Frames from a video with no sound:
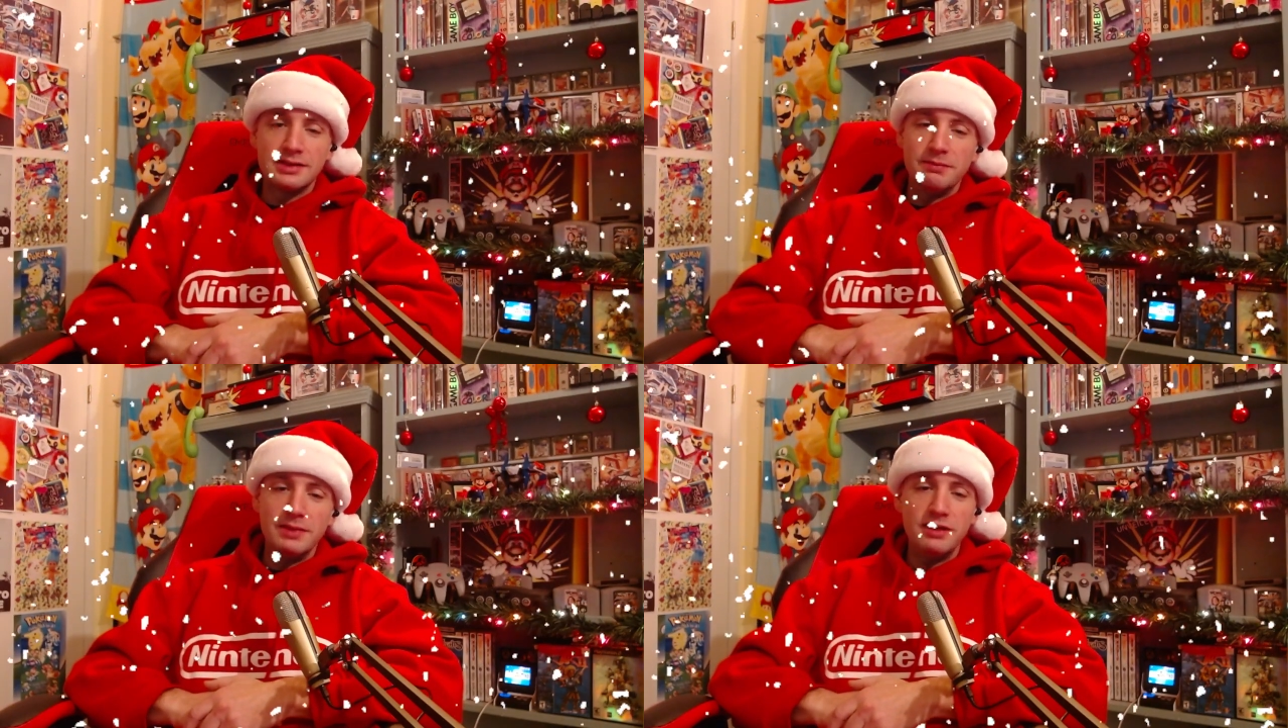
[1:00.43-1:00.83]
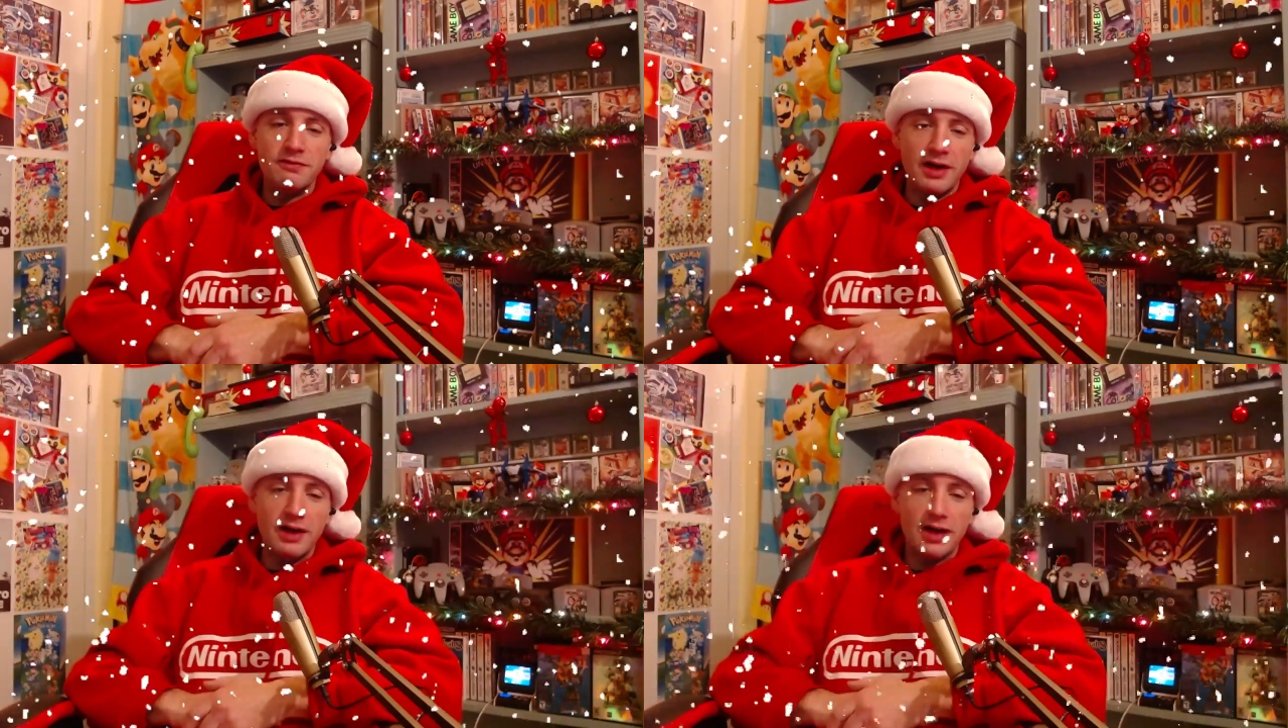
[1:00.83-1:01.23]
MIDI
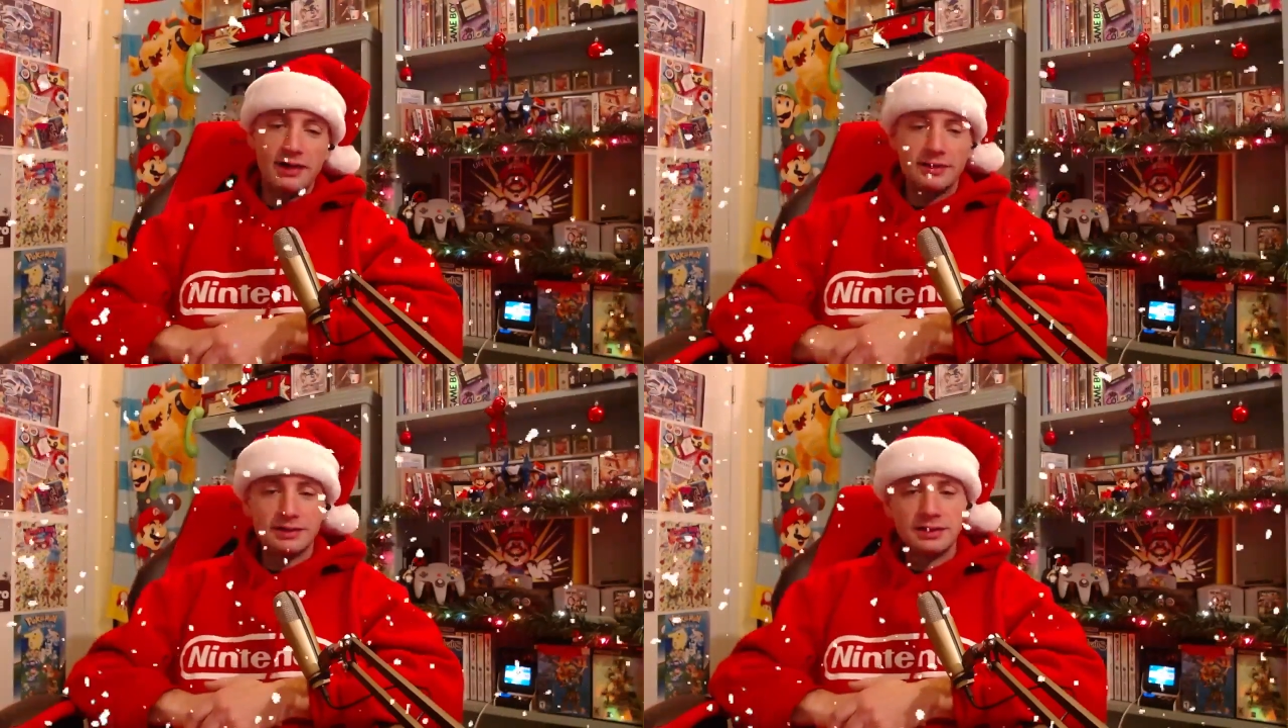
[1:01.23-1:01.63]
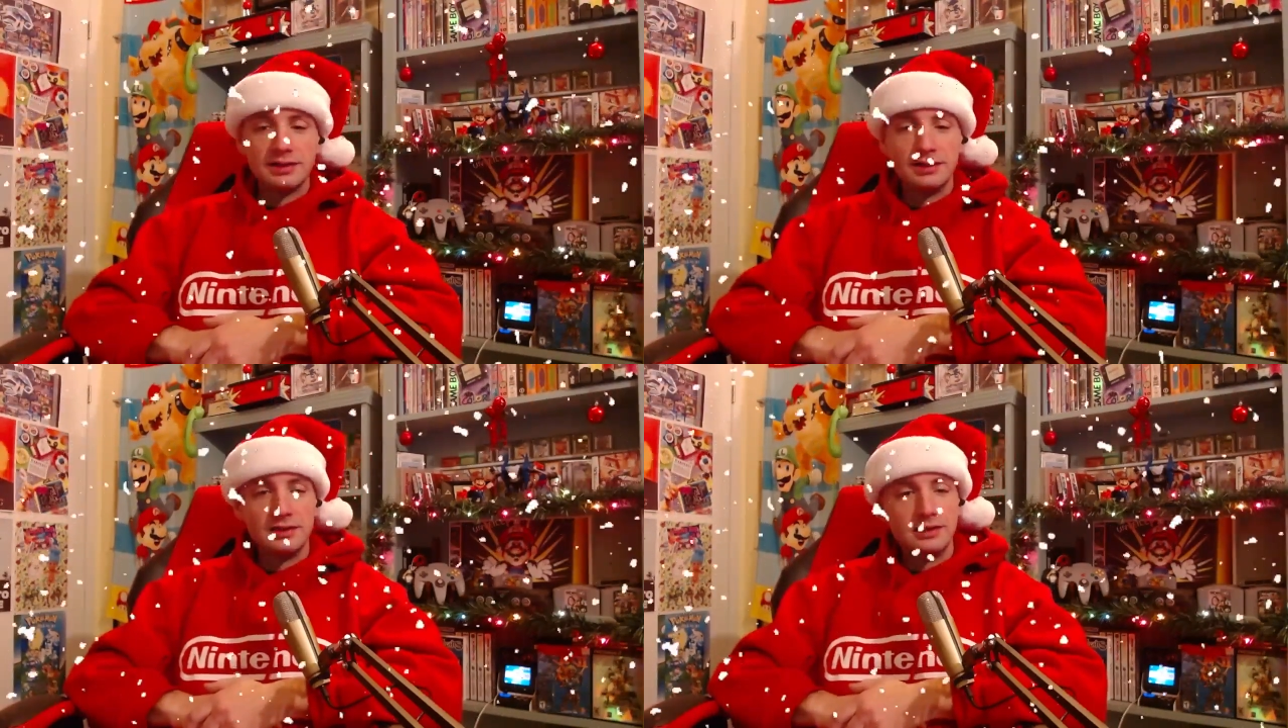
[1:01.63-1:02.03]
files
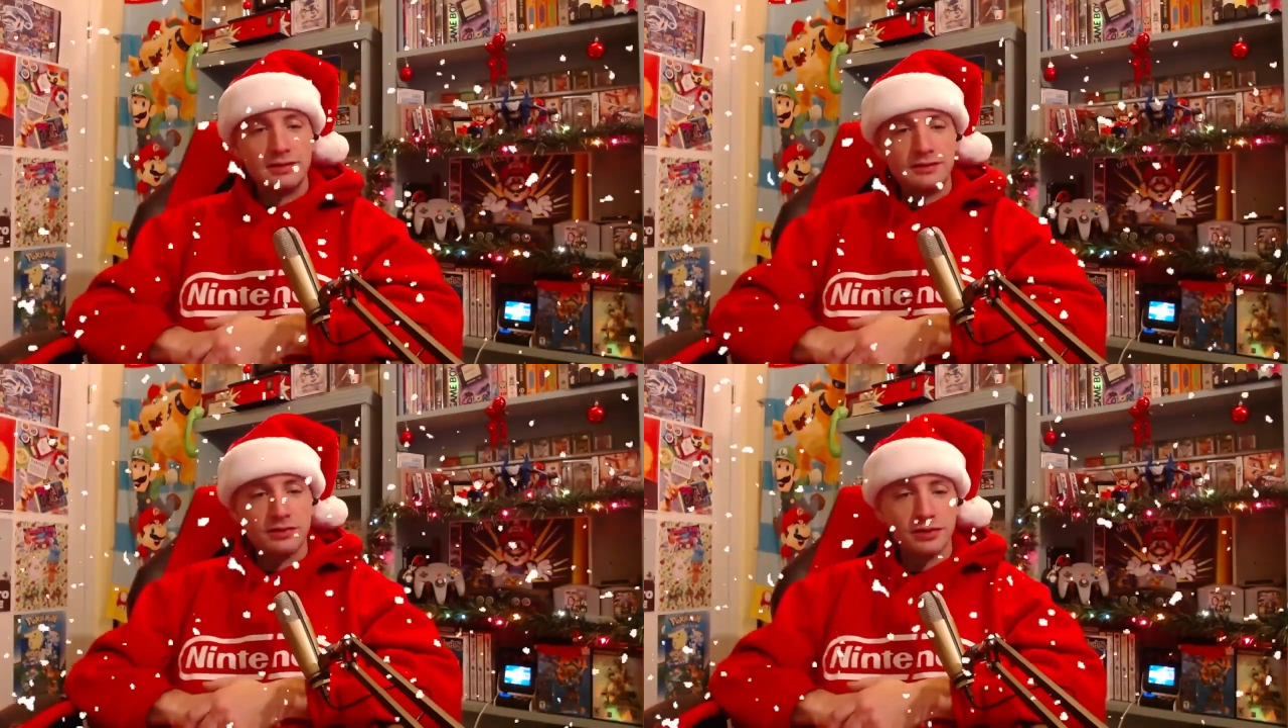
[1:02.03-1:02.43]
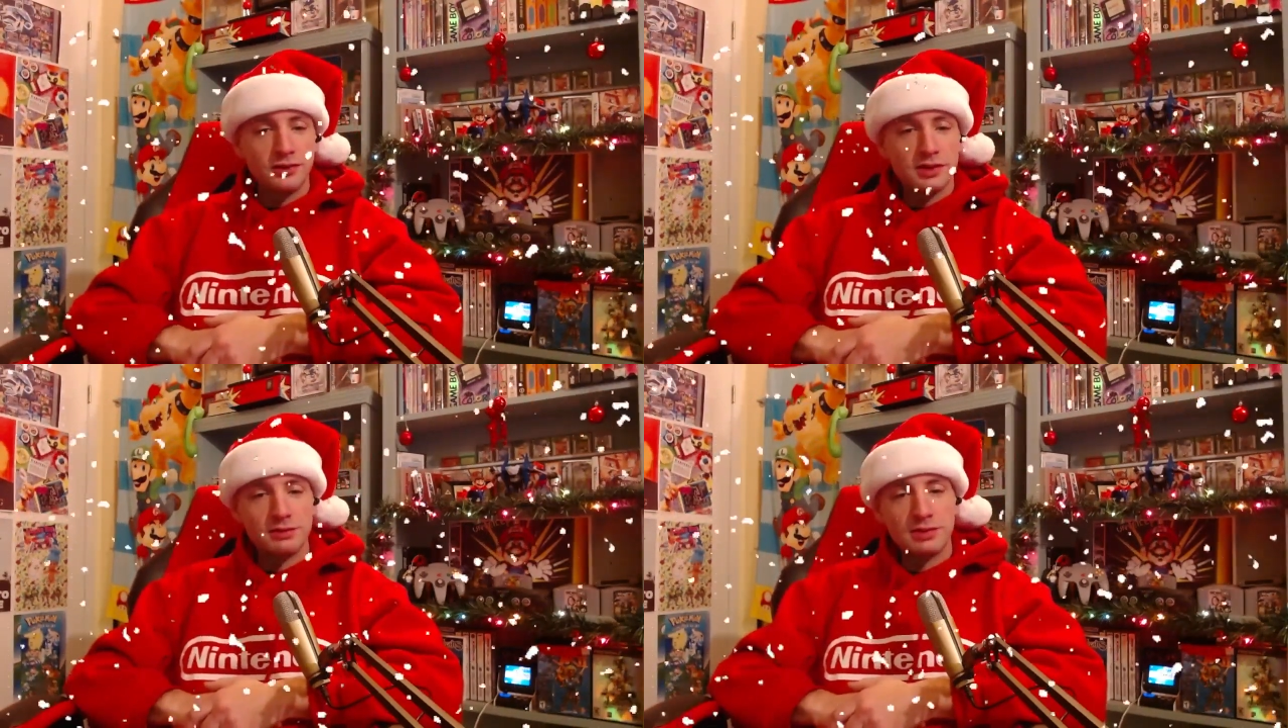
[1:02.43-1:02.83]
for
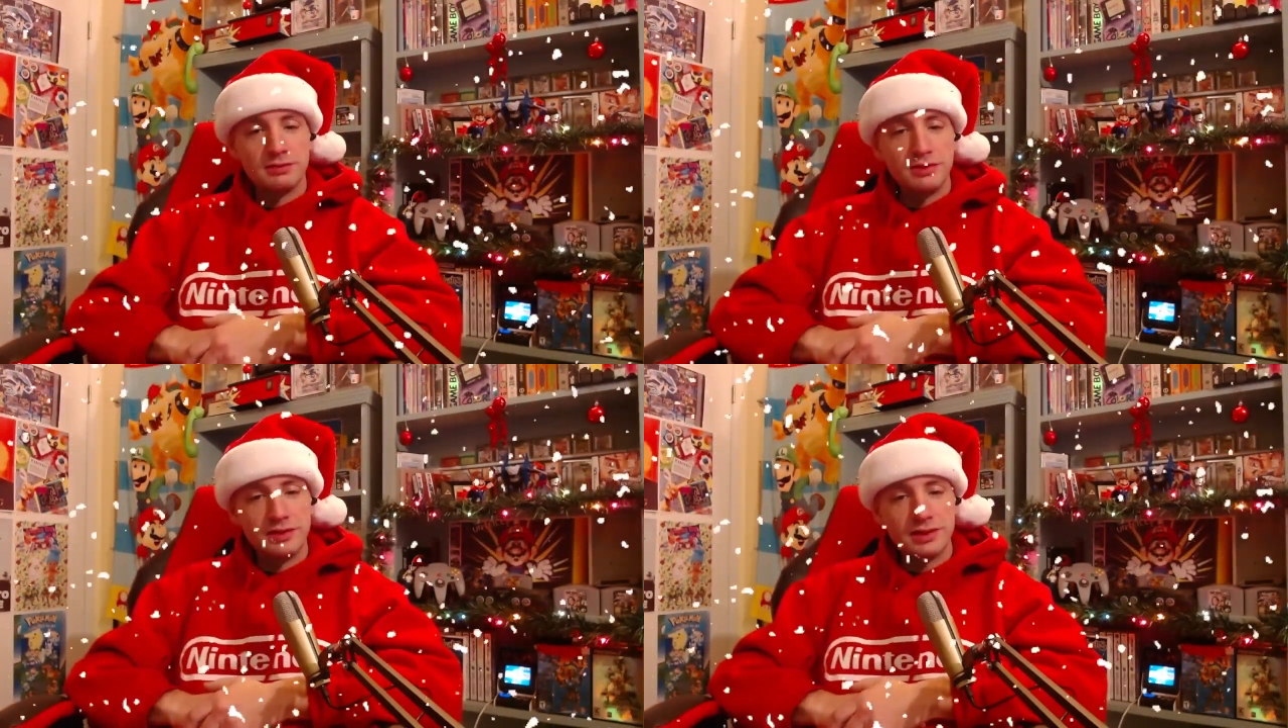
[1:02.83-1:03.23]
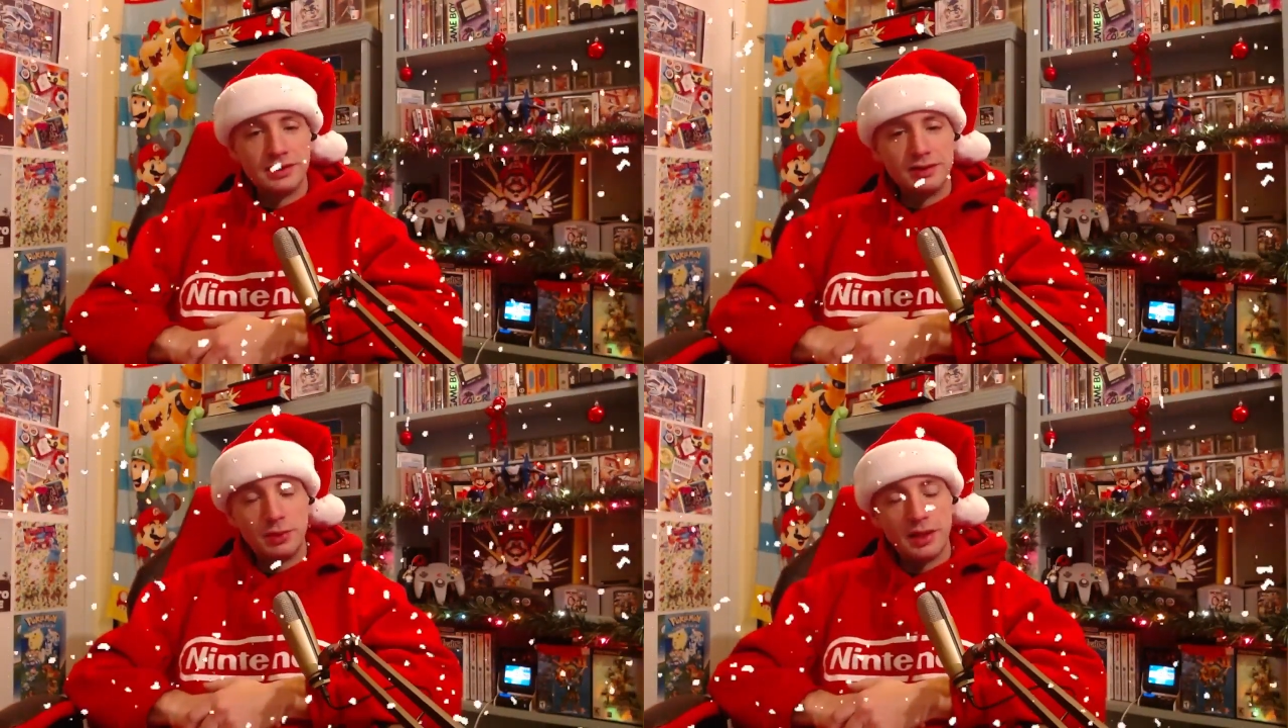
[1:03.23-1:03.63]
Christmas music
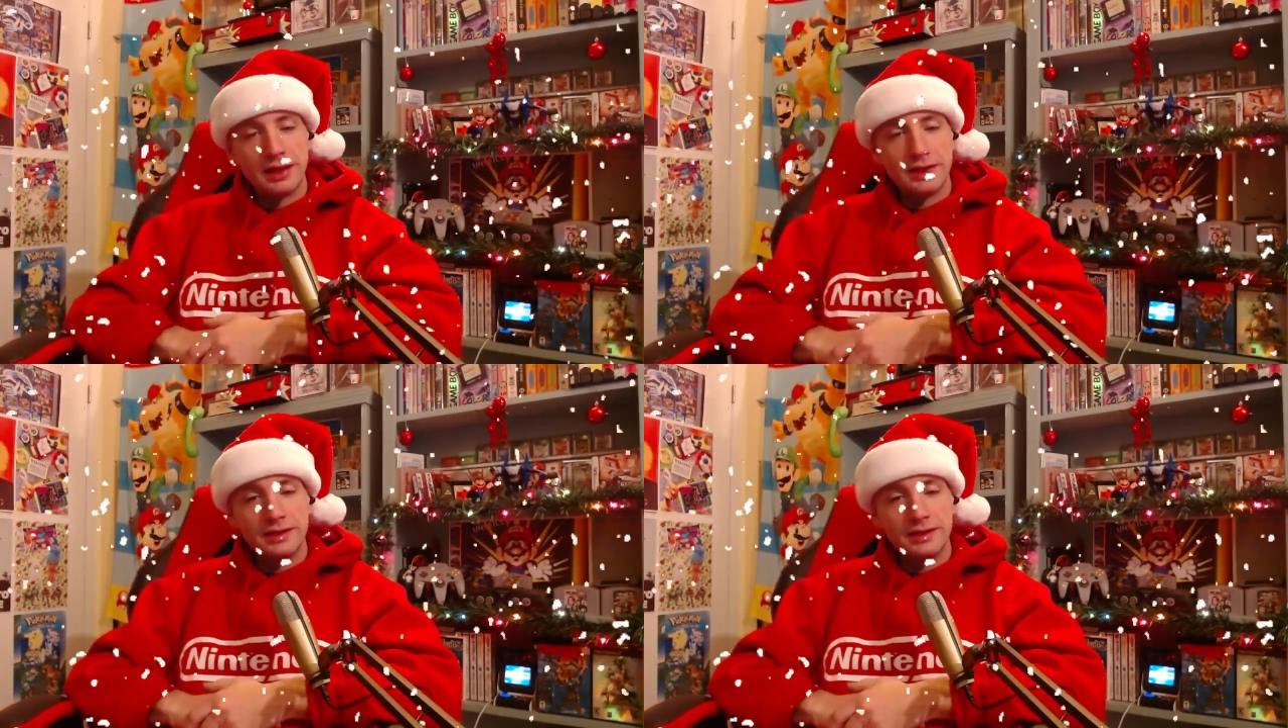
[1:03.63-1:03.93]
playing.